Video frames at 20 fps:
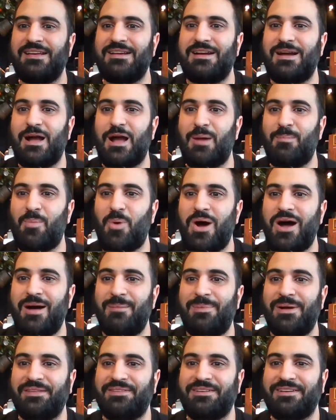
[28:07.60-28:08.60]

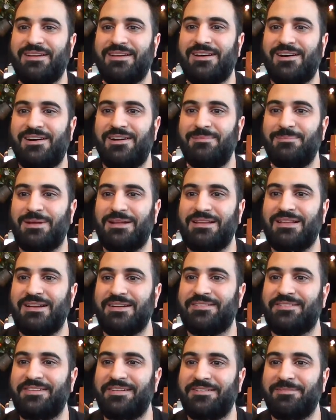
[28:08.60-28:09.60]
Mohabbat Khan
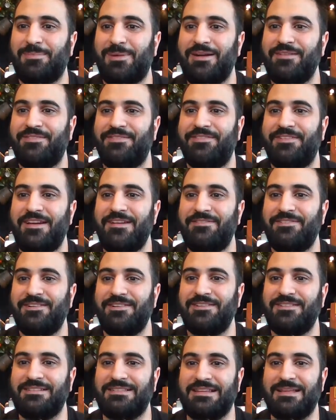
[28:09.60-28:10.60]
Malak says, my
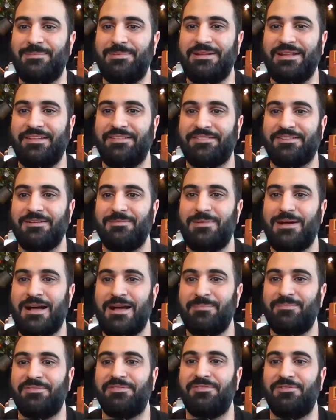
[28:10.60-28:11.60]
favorite Lebanese
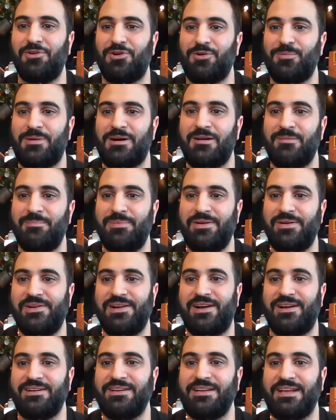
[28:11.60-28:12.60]
kebabs, dolma,
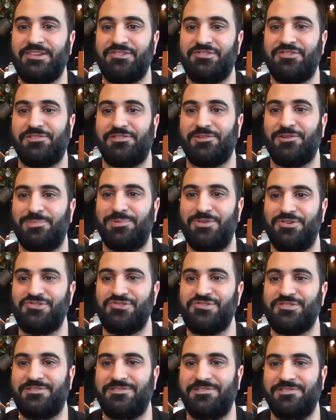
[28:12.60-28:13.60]
biryani, and just all
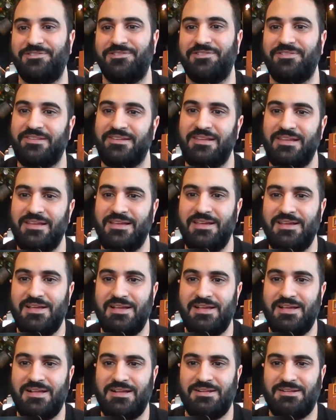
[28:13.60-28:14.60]
Persian foods.
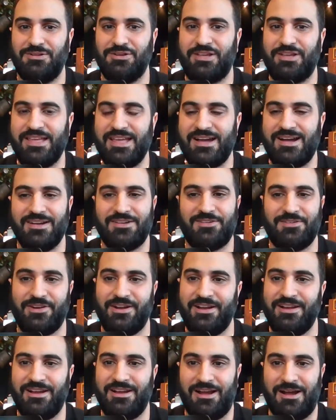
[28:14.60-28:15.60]
Look, yeah, I
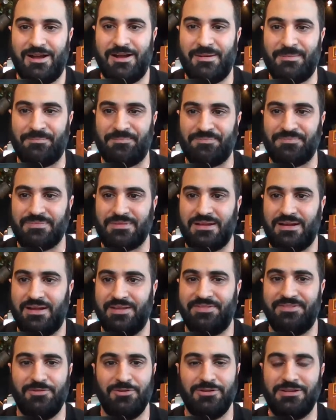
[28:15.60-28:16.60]
agree. I
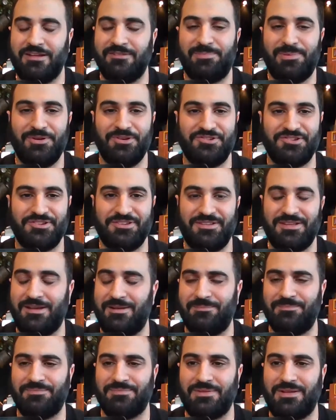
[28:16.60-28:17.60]
do love Persian. I
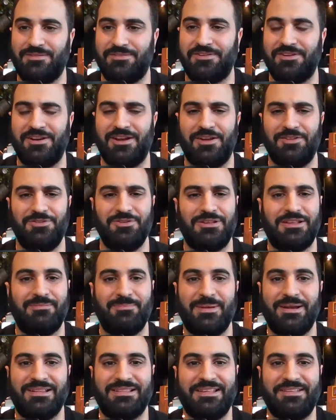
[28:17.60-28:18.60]
do love
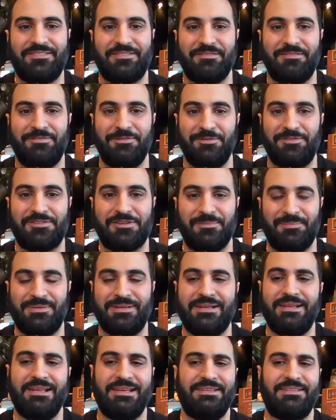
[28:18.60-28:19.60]
Middle Eastern foods
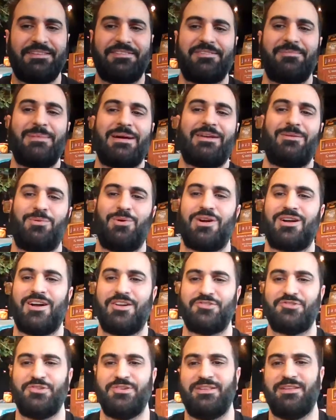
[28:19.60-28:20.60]
completely. It doesn't matter what
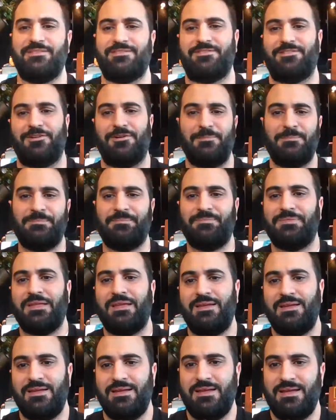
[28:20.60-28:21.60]
country they're from.
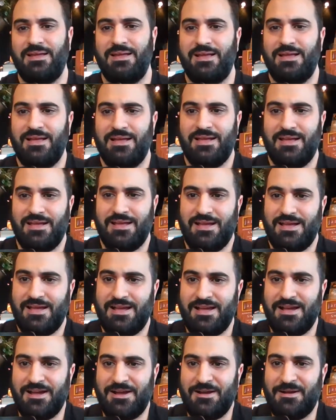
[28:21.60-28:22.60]

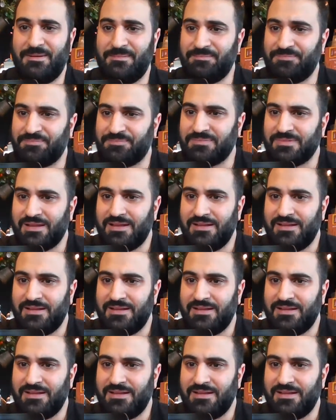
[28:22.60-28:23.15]
Biryani,